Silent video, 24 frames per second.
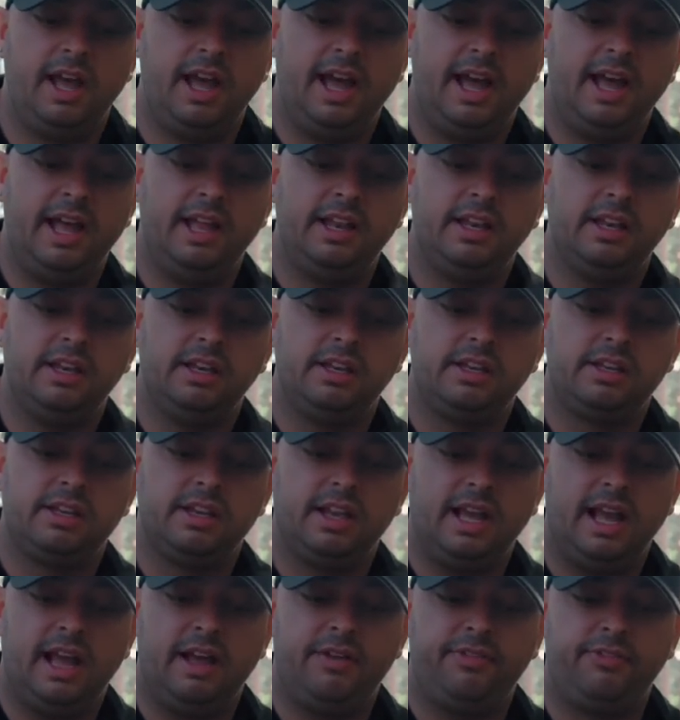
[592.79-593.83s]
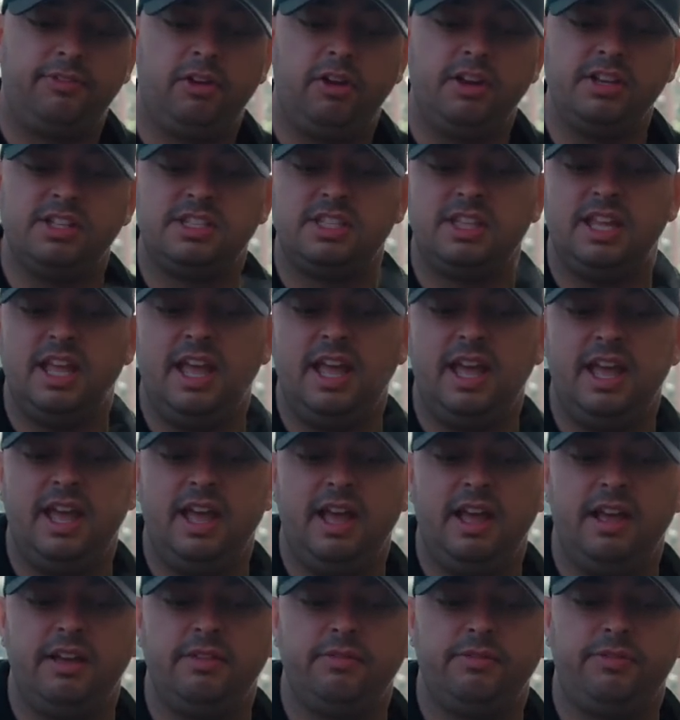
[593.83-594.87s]
And our flights
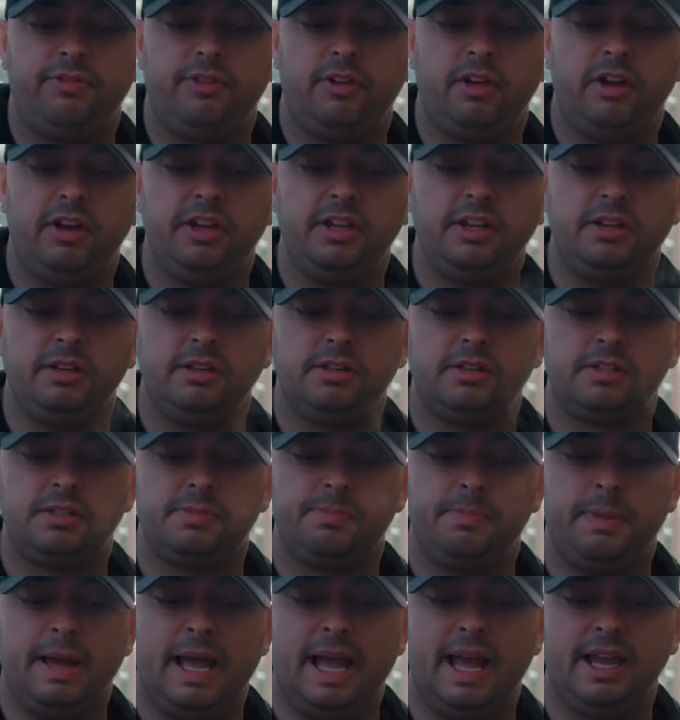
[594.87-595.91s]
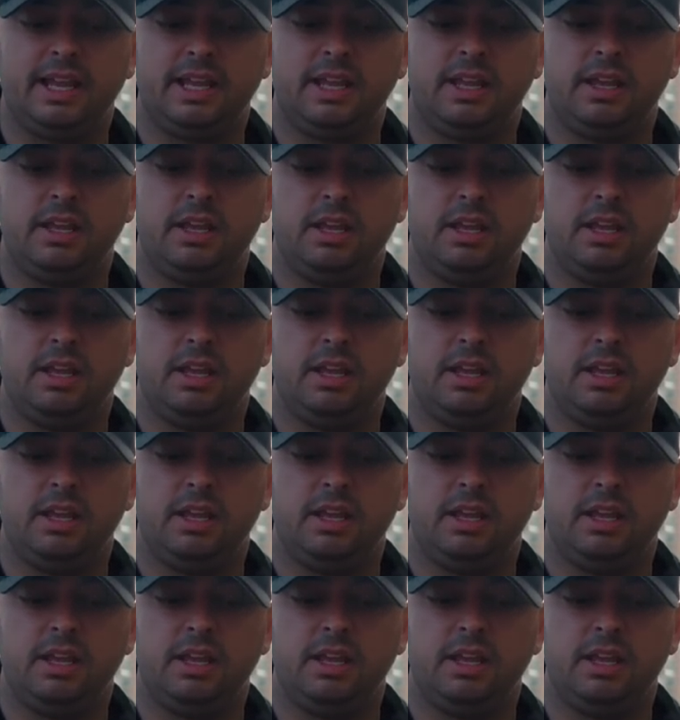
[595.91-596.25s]
there and flights back